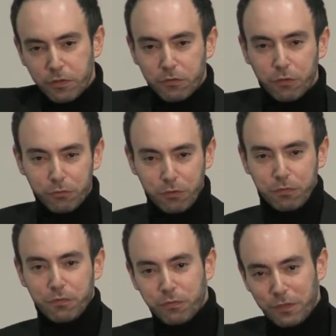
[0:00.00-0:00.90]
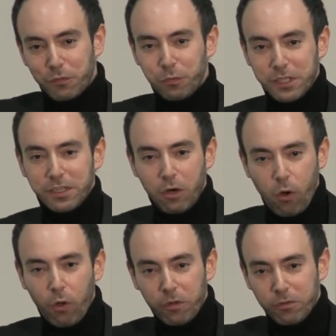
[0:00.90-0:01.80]
In terms of that, we
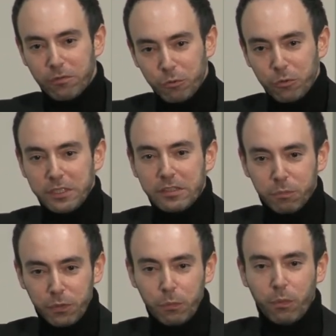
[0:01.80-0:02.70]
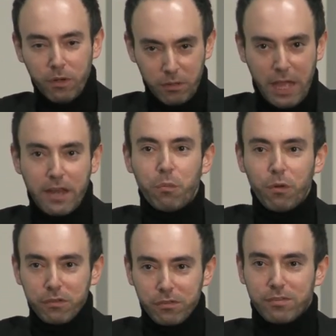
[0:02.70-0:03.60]
all who eat
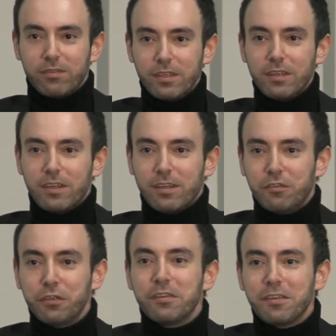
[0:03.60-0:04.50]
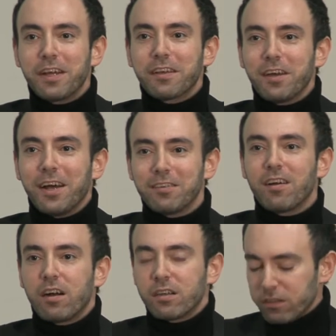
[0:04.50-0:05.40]
animals treated like that
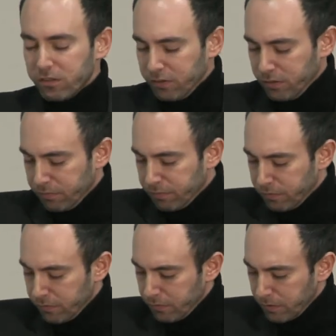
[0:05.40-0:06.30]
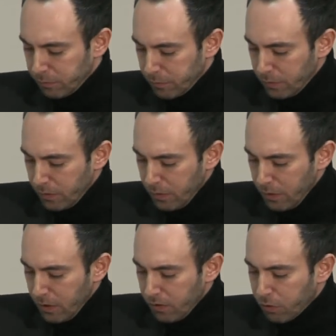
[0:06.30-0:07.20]
are guilty of the same.
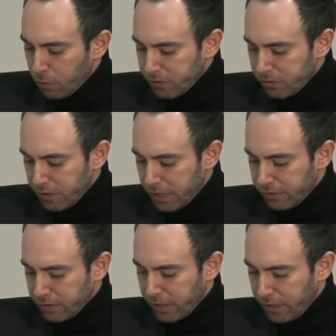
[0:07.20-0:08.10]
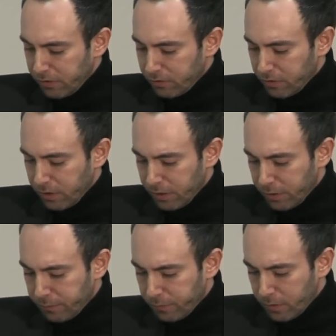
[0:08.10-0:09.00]
The court denied a case.
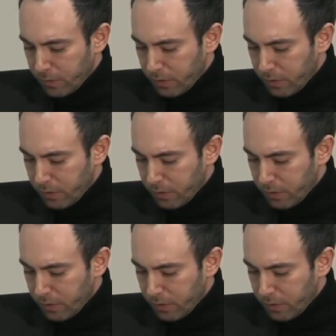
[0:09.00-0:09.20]
The